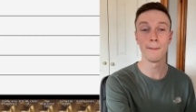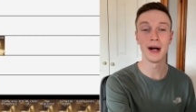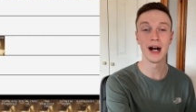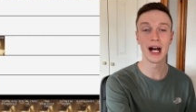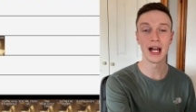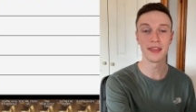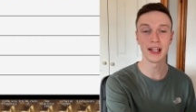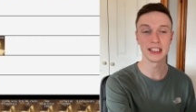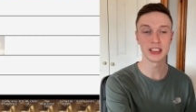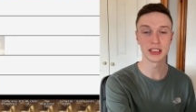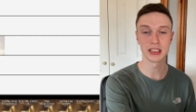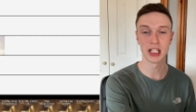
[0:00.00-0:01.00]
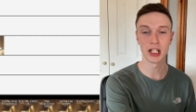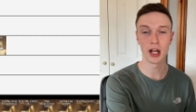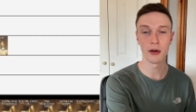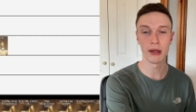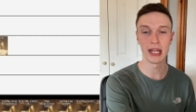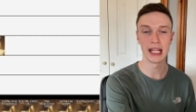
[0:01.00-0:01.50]
but I think it's just going to
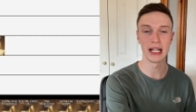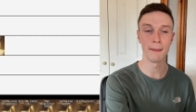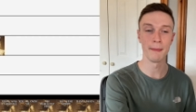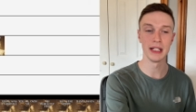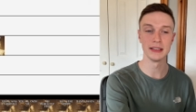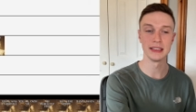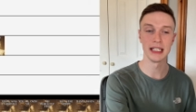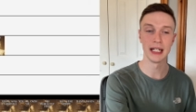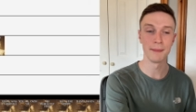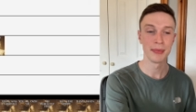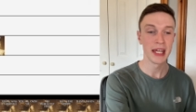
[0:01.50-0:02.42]
go in middle tier.